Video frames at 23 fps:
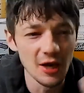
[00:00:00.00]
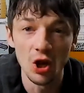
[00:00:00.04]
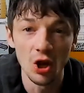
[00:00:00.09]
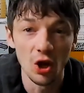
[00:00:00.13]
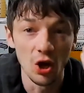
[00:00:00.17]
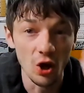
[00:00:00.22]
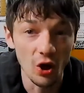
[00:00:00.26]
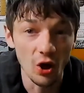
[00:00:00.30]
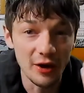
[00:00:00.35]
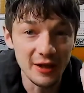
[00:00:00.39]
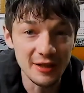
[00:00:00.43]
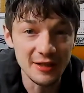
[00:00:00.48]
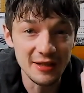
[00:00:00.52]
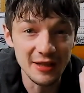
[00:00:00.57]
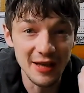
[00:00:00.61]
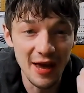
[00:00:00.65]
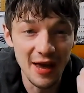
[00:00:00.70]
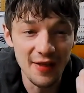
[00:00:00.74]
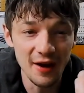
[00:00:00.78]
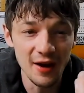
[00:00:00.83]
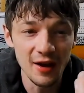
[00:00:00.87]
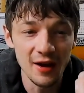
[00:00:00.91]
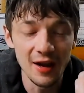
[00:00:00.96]
Lock it
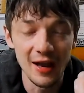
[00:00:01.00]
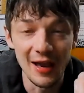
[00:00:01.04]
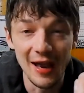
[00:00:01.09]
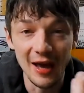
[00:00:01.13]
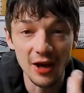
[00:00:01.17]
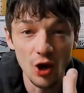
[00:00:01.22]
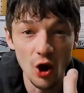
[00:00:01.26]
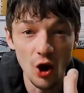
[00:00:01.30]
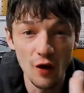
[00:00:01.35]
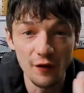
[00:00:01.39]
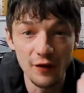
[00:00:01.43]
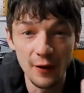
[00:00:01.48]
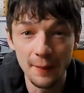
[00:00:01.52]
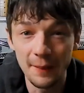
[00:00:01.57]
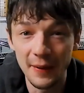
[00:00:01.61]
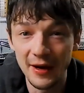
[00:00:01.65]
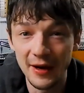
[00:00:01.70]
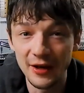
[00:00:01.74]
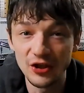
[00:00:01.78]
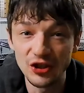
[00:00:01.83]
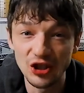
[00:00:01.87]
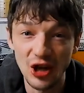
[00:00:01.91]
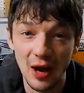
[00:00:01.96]
together, let go of your
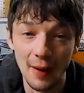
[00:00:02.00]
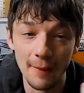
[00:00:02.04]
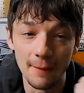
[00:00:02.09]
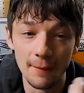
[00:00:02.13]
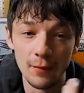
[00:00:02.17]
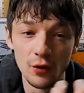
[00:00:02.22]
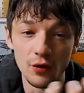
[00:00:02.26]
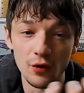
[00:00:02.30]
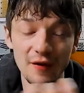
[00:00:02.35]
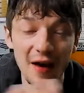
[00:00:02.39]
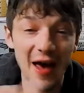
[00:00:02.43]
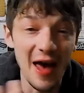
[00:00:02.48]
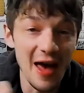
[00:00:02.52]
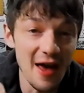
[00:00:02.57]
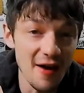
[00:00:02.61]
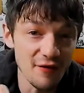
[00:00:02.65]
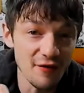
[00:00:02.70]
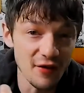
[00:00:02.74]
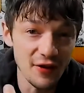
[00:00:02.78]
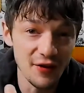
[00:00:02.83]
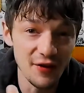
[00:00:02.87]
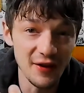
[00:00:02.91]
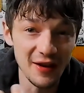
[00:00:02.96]
pinch, and move
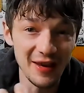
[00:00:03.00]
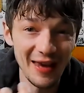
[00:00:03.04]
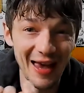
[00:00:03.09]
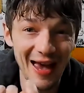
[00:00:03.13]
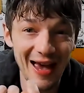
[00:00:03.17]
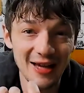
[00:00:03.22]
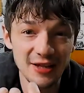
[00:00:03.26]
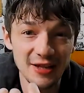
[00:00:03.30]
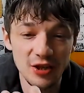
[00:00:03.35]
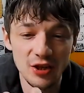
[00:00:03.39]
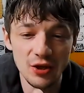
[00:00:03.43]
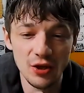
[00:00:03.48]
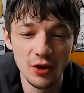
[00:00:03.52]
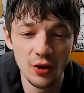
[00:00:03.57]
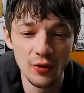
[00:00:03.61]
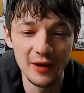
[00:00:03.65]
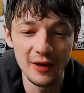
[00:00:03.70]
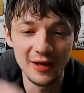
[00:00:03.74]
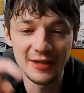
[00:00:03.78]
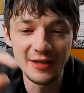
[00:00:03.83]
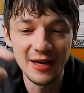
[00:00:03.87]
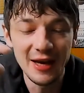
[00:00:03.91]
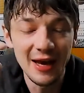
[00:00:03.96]
everything as a
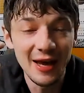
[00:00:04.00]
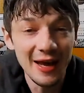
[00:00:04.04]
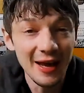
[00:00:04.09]
unit,